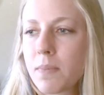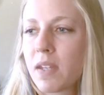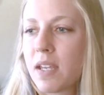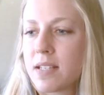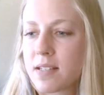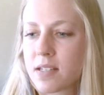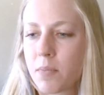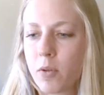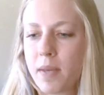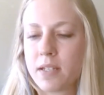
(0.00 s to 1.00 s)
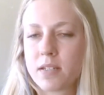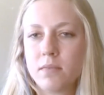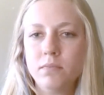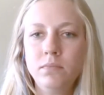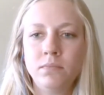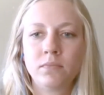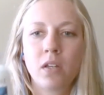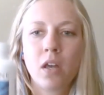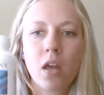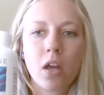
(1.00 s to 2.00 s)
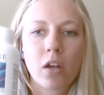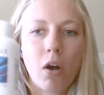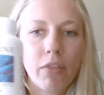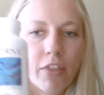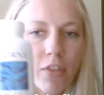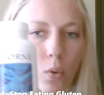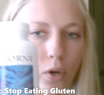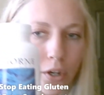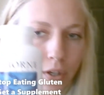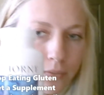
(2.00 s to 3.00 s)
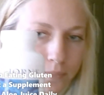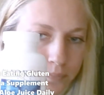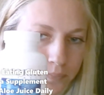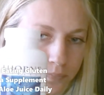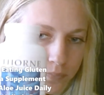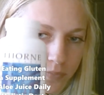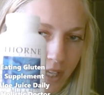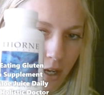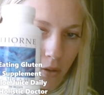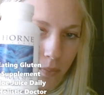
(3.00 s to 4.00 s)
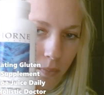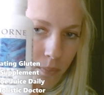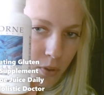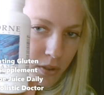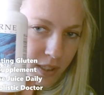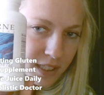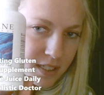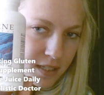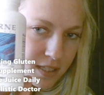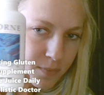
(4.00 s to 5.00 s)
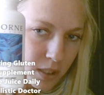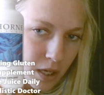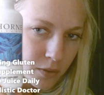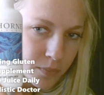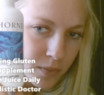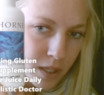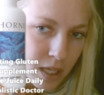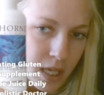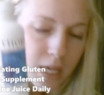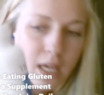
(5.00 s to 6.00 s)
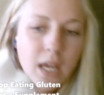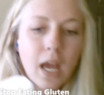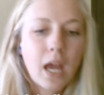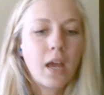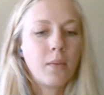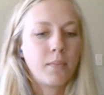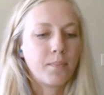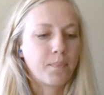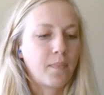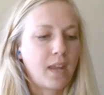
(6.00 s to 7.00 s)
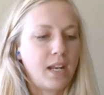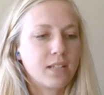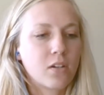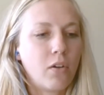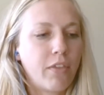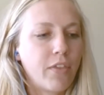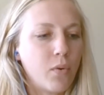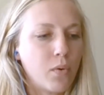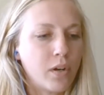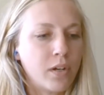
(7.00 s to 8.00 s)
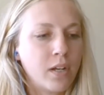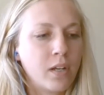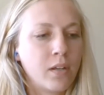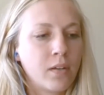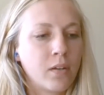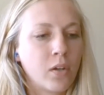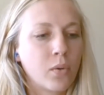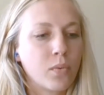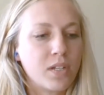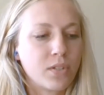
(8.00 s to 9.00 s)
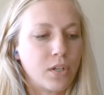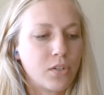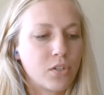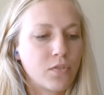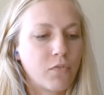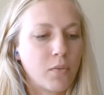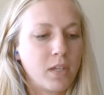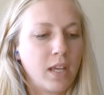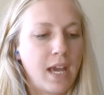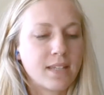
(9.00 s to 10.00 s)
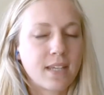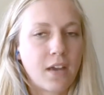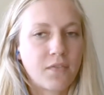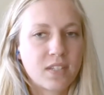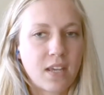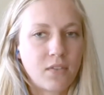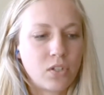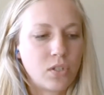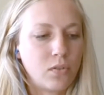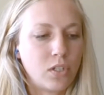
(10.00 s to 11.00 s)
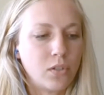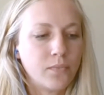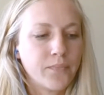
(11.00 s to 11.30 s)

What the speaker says: is a supplement called Thorn. And I'll put a link to this below. And it's called Thorn Research, formula SF722.